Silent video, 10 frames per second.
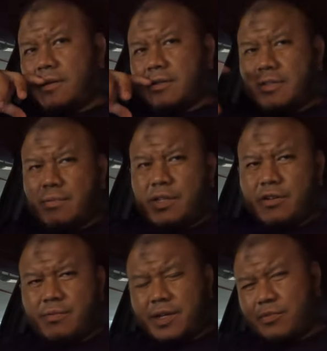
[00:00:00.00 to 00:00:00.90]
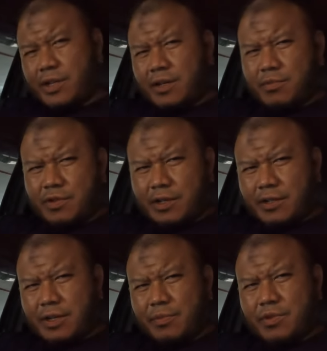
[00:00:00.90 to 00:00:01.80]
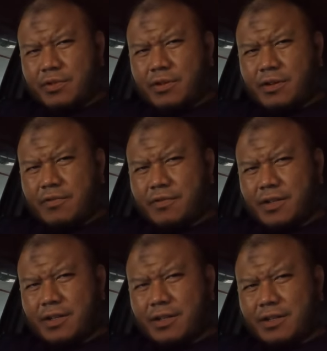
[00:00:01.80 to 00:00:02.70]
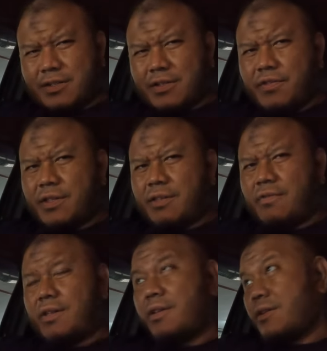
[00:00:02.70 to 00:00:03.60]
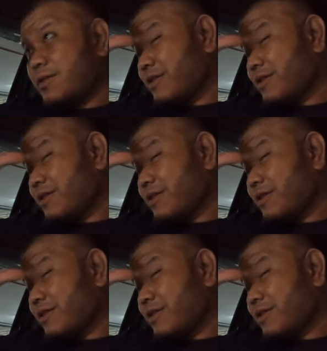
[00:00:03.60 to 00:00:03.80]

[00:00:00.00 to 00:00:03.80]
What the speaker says: Assalamualaikum and welcome to another episode of Zealfit TV.